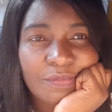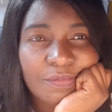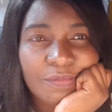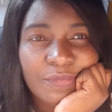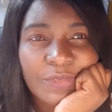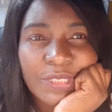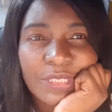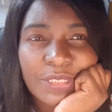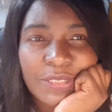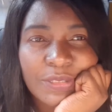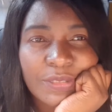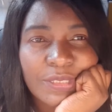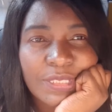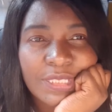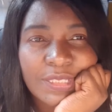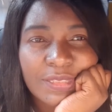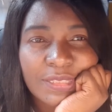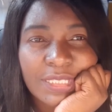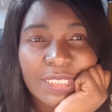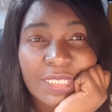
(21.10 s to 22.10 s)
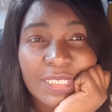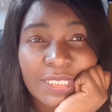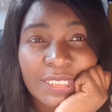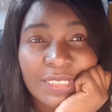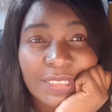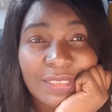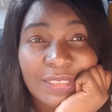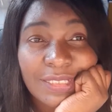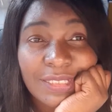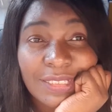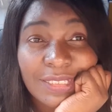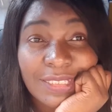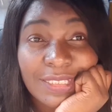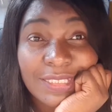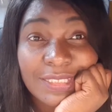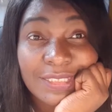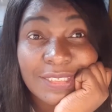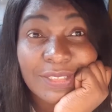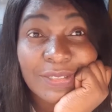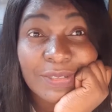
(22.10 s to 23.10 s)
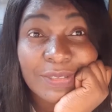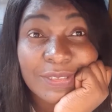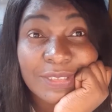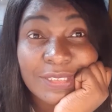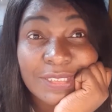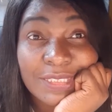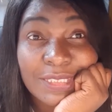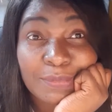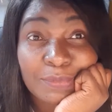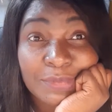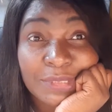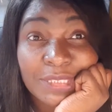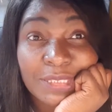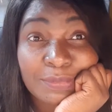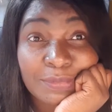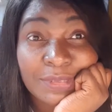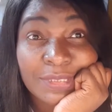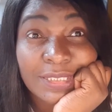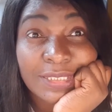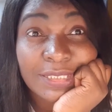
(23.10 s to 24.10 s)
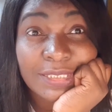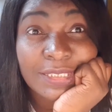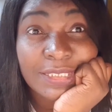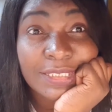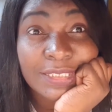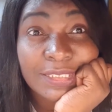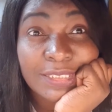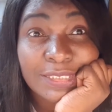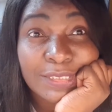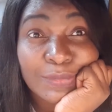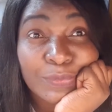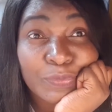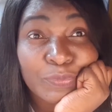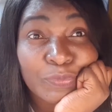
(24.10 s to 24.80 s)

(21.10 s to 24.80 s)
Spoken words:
videoing thing is not sometimes that easy.